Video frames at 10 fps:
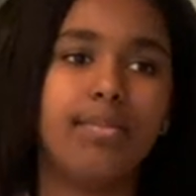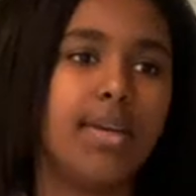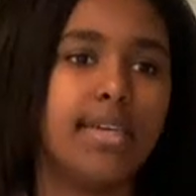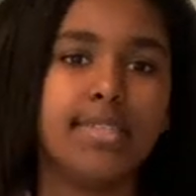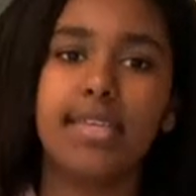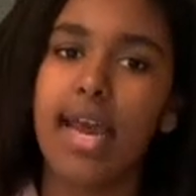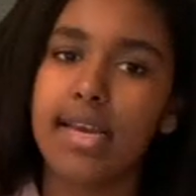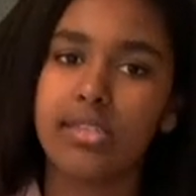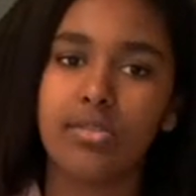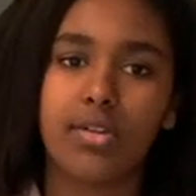because
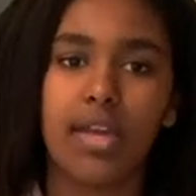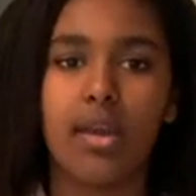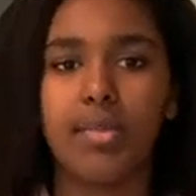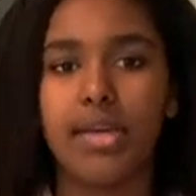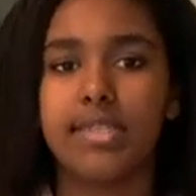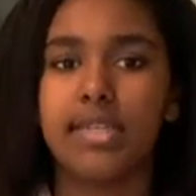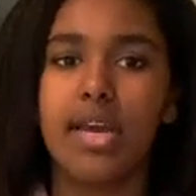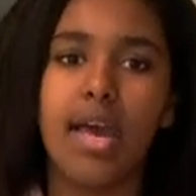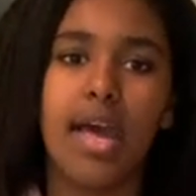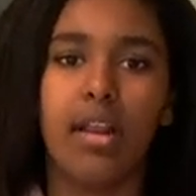Tech's North Campus,
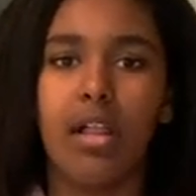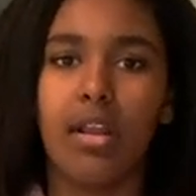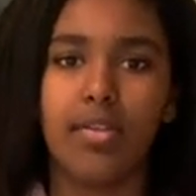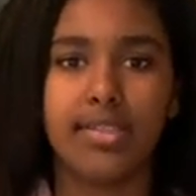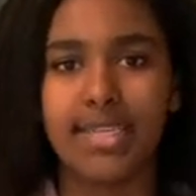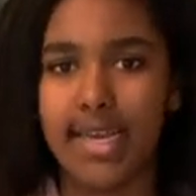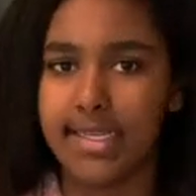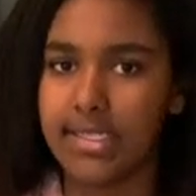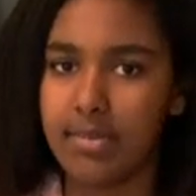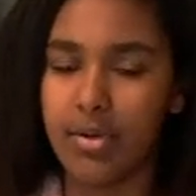and a lot of the
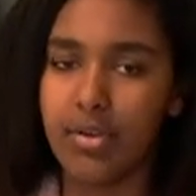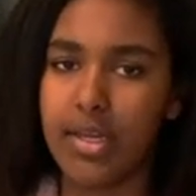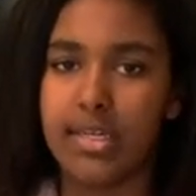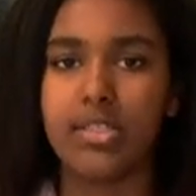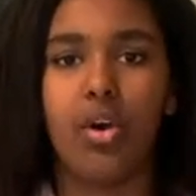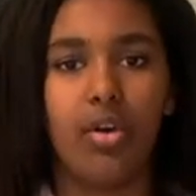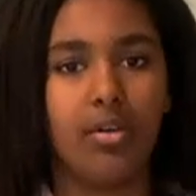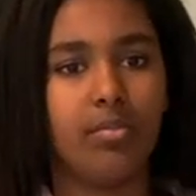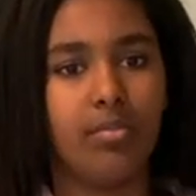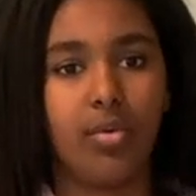sciencey buildings
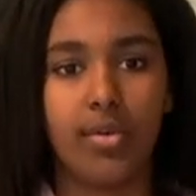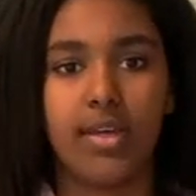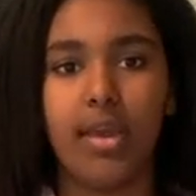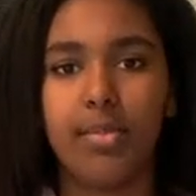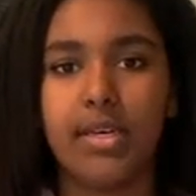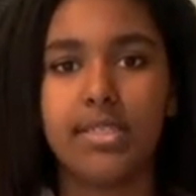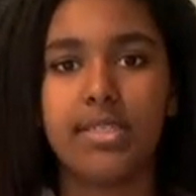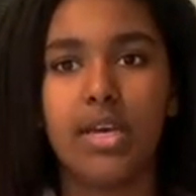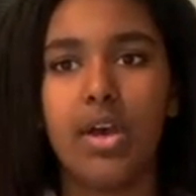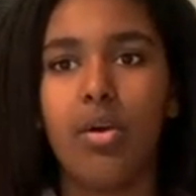are North Campus,
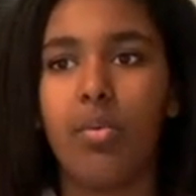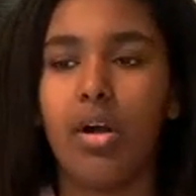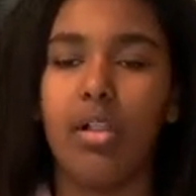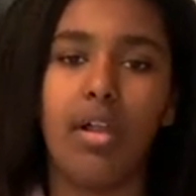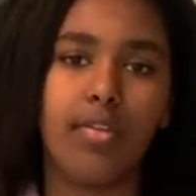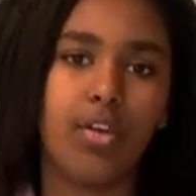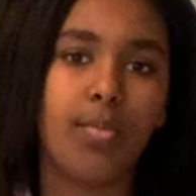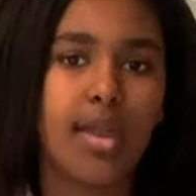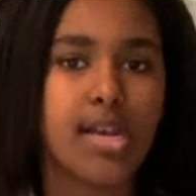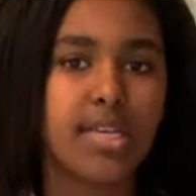while a lot of the
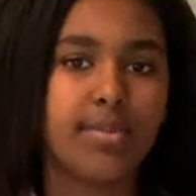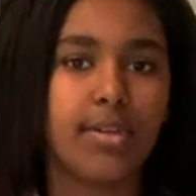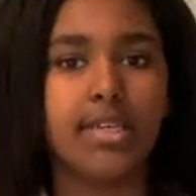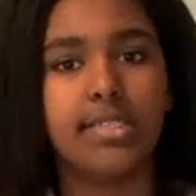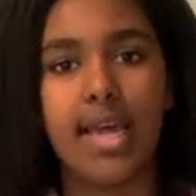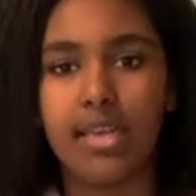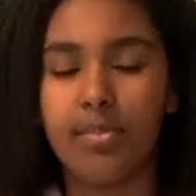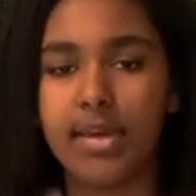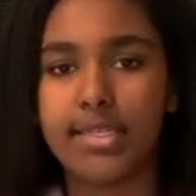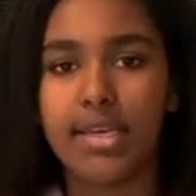humanities buildings end up
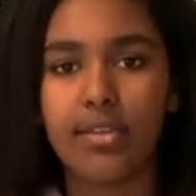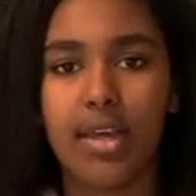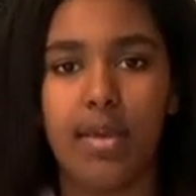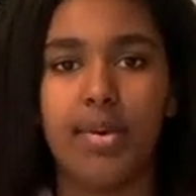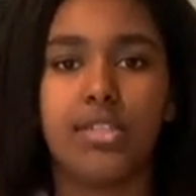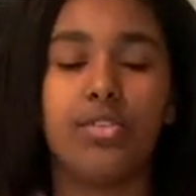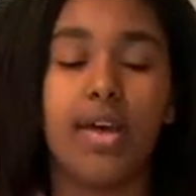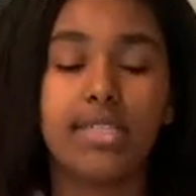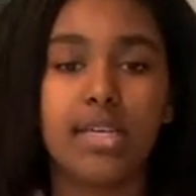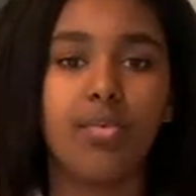being South Campus. So
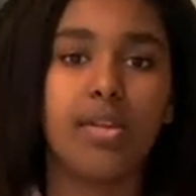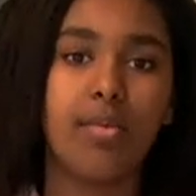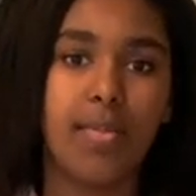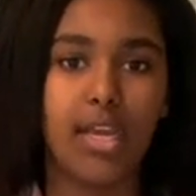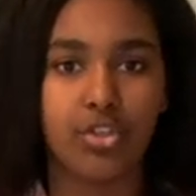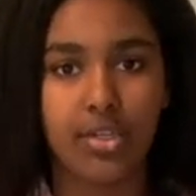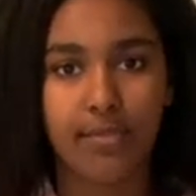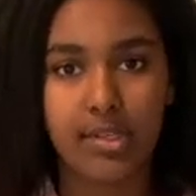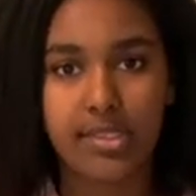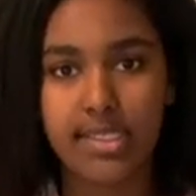that's like one of the major
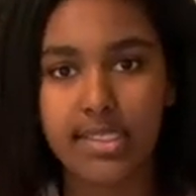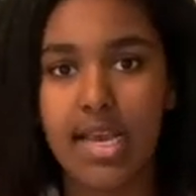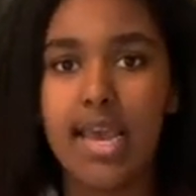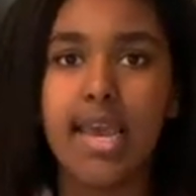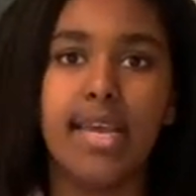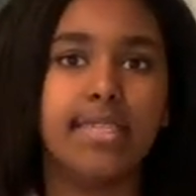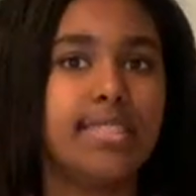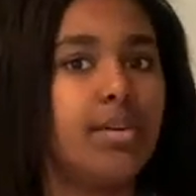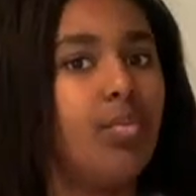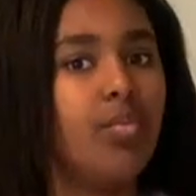differences, is
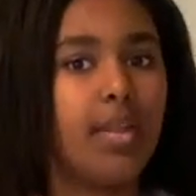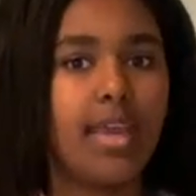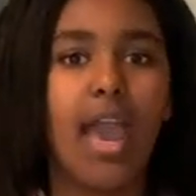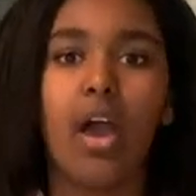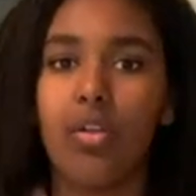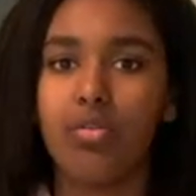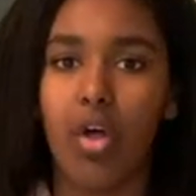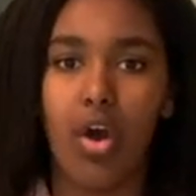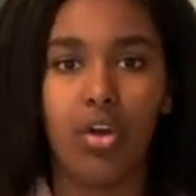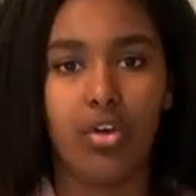like how
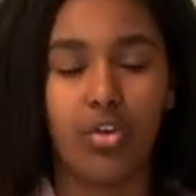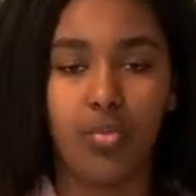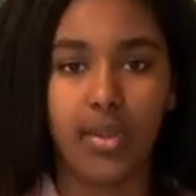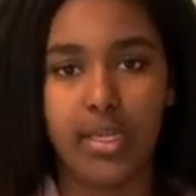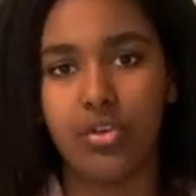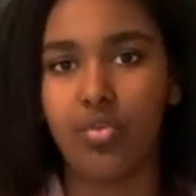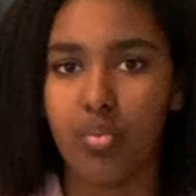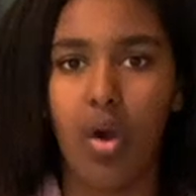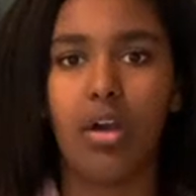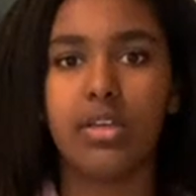long you're willing to
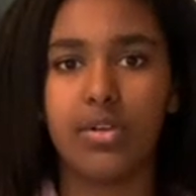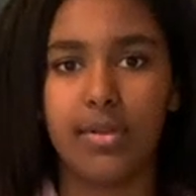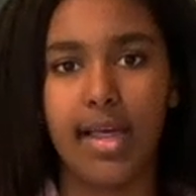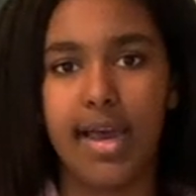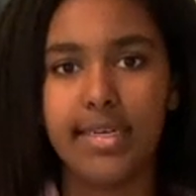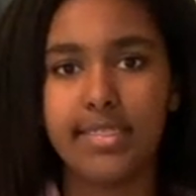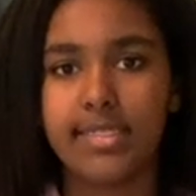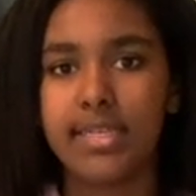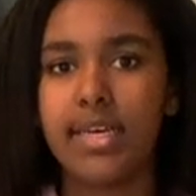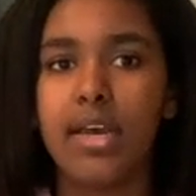walk to class.
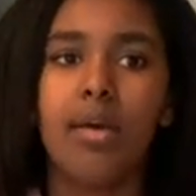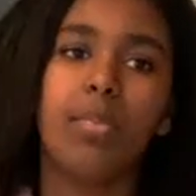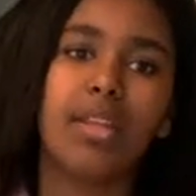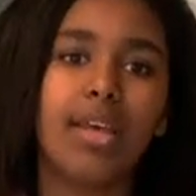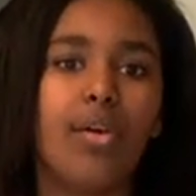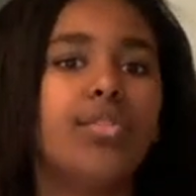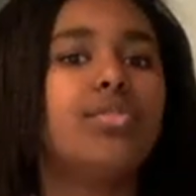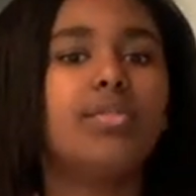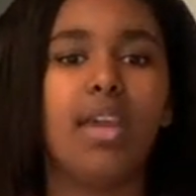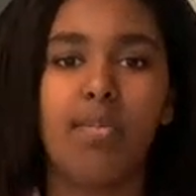But like
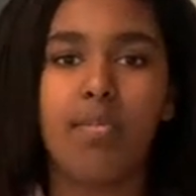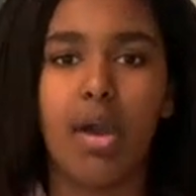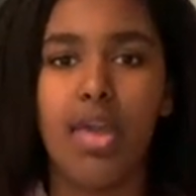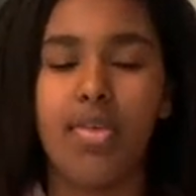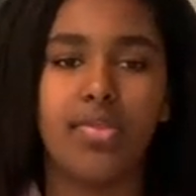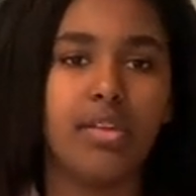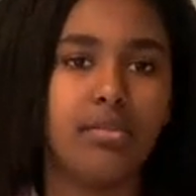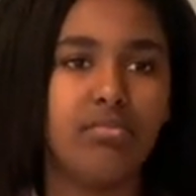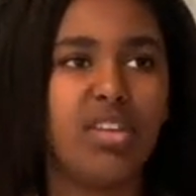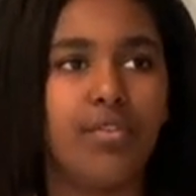also keep in mind that the
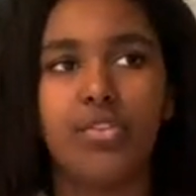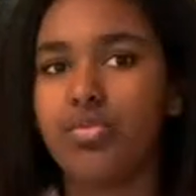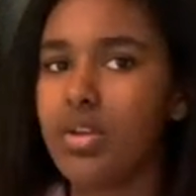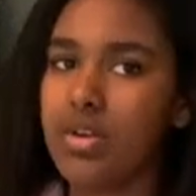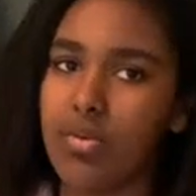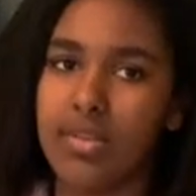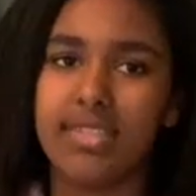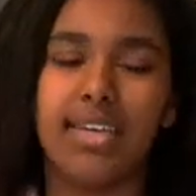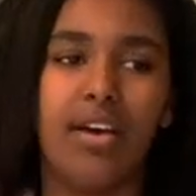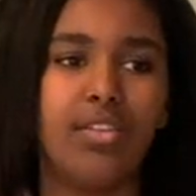difference between North and
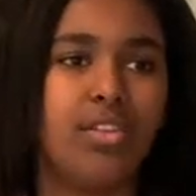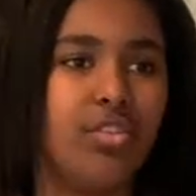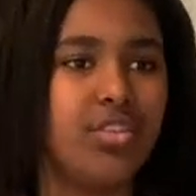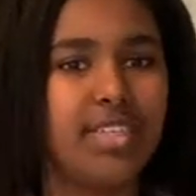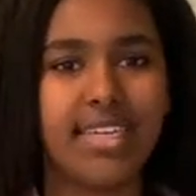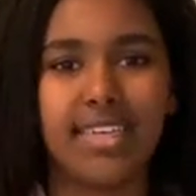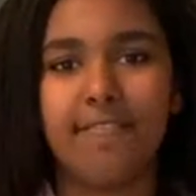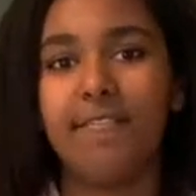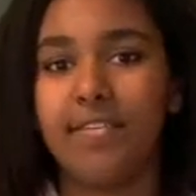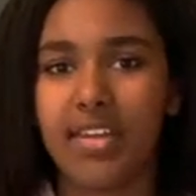South usually takes like
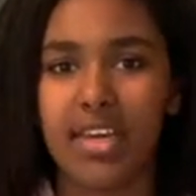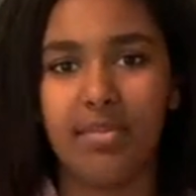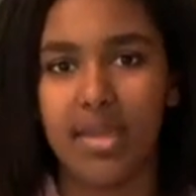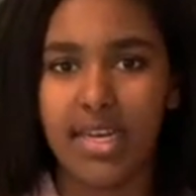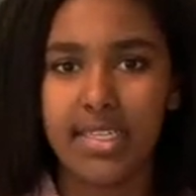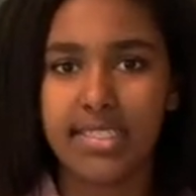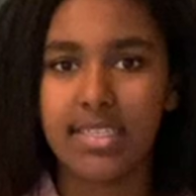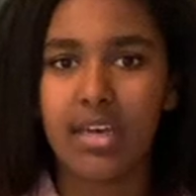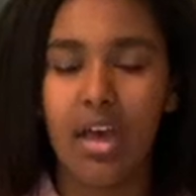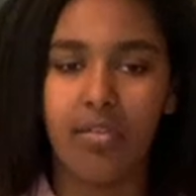fifteen minutes
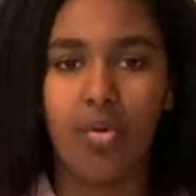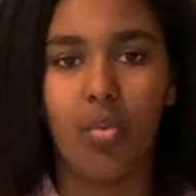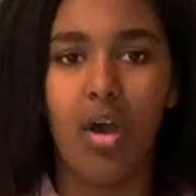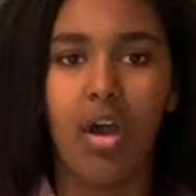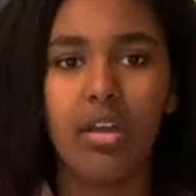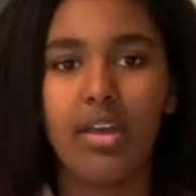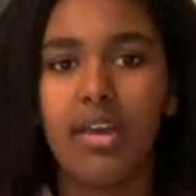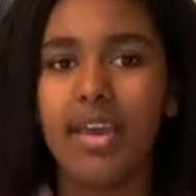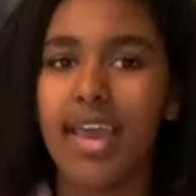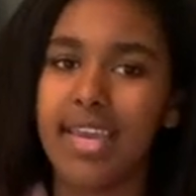of a walk.
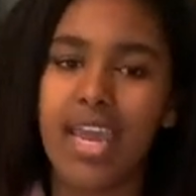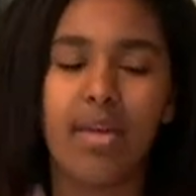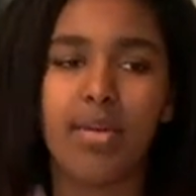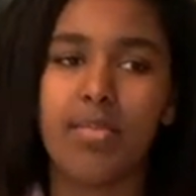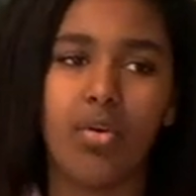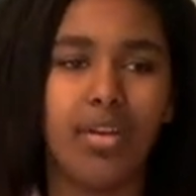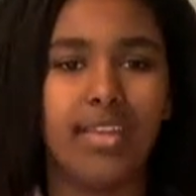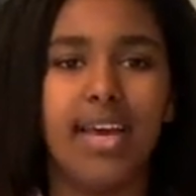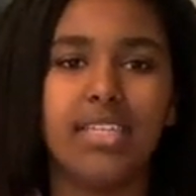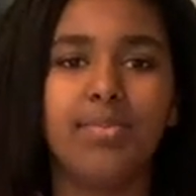It can be more and
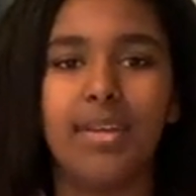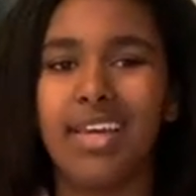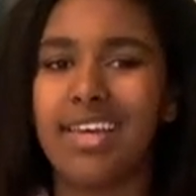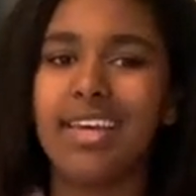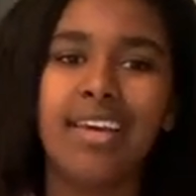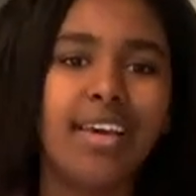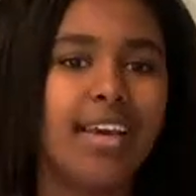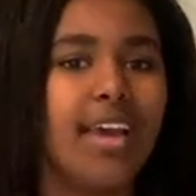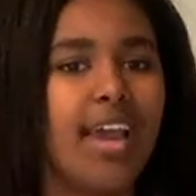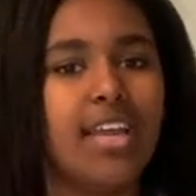less, but like
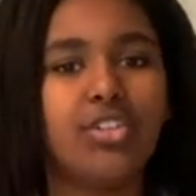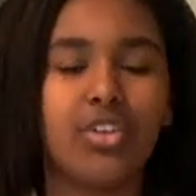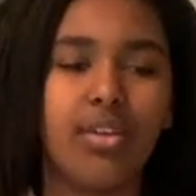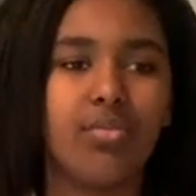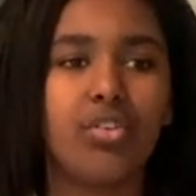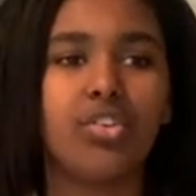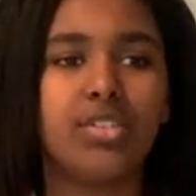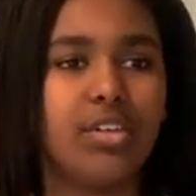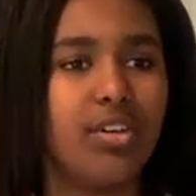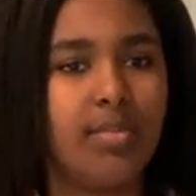in general, you're
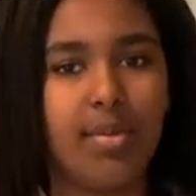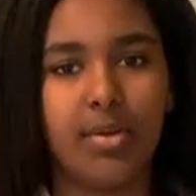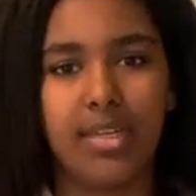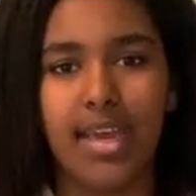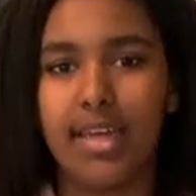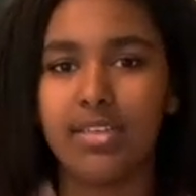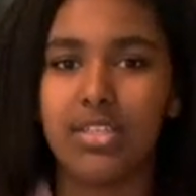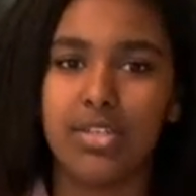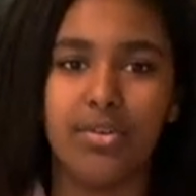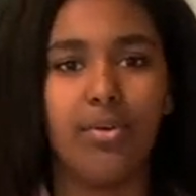still gonna be able to get
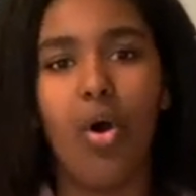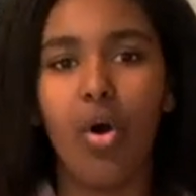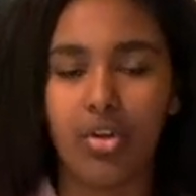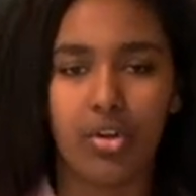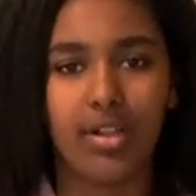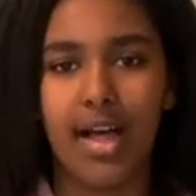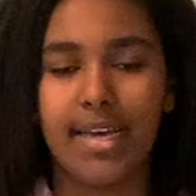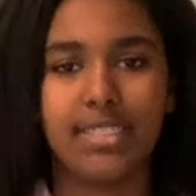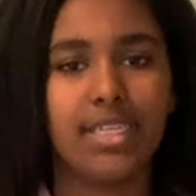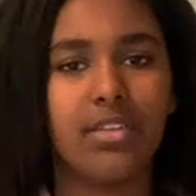to all your
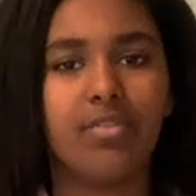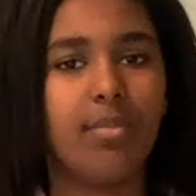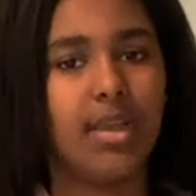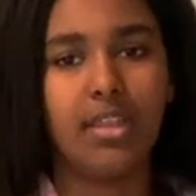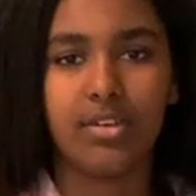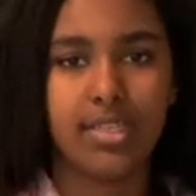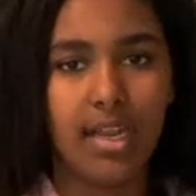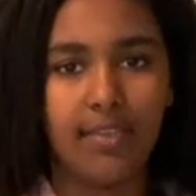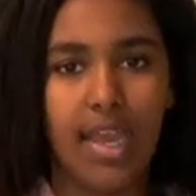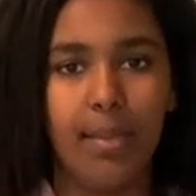classes from either side
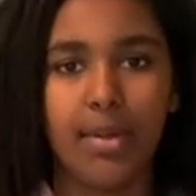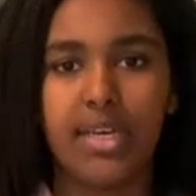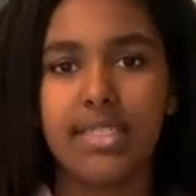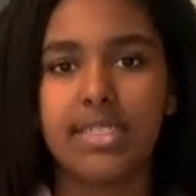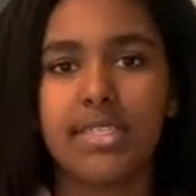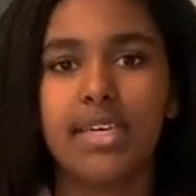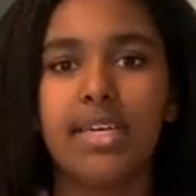of campus.